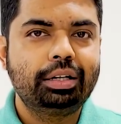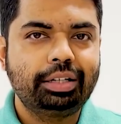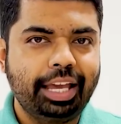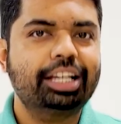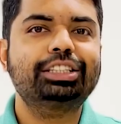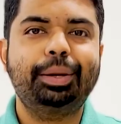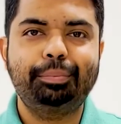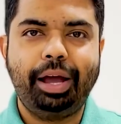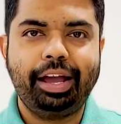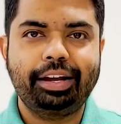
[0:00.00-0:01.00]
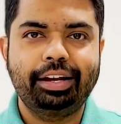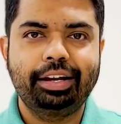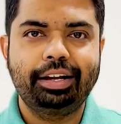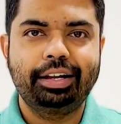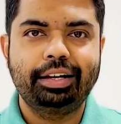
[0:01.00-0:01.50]
Take a step back
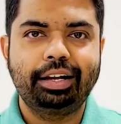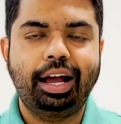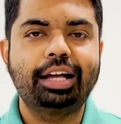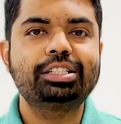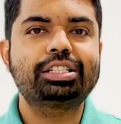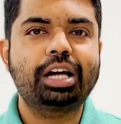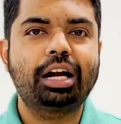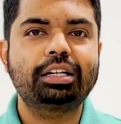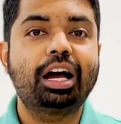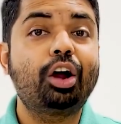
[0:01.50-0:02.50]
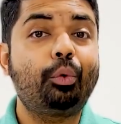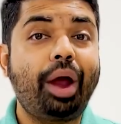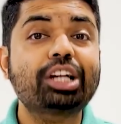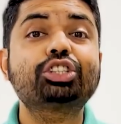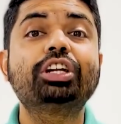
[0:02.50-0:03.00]
and start
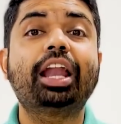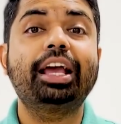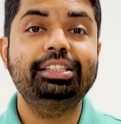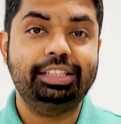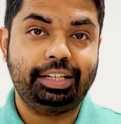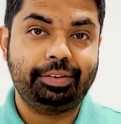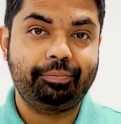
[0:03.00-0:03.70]
rationalizing,